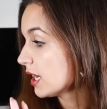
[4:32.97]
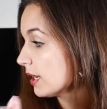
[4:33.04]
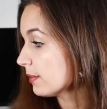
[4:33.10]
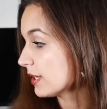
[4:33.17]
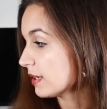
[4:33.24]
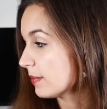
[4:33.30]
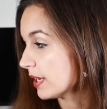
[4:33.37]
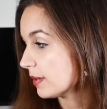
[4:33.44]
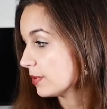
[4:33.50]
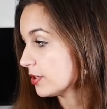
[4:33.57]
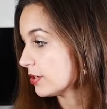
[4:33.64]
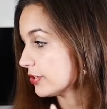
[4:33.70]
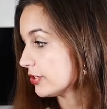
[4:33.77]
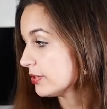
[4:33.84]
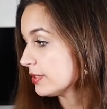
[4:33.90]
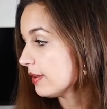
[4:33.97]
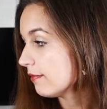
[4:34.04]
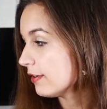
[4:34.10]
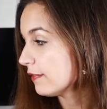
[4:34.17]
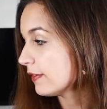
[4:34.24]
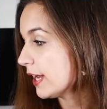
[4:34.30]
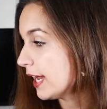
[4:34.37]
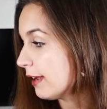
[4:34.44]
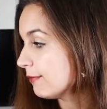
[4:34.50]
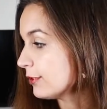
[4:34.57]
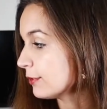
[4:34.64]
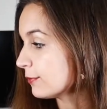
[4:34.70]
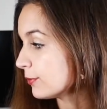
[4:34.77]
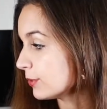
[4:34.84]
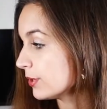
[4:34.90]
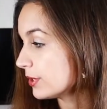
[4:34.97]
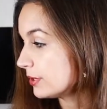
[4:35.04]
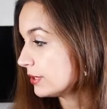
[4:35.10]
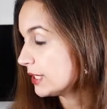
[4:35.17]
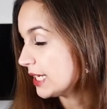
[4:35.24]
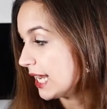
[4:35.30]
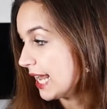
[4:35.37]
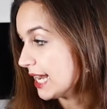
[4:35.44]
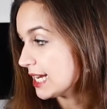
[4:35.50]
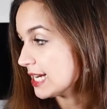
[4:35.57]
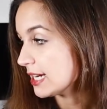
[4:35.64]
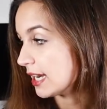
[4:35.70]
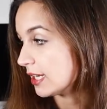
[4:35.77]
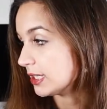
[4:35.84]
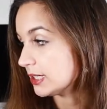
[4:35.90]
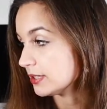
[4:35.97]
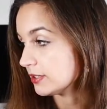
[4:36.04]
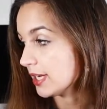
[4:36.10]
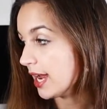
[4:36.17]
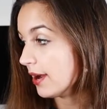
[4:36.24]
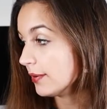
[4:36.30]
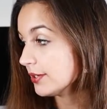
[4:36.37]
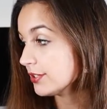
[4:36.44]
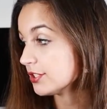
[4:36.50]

I'm looking at my computer, $275 to $480 an hour.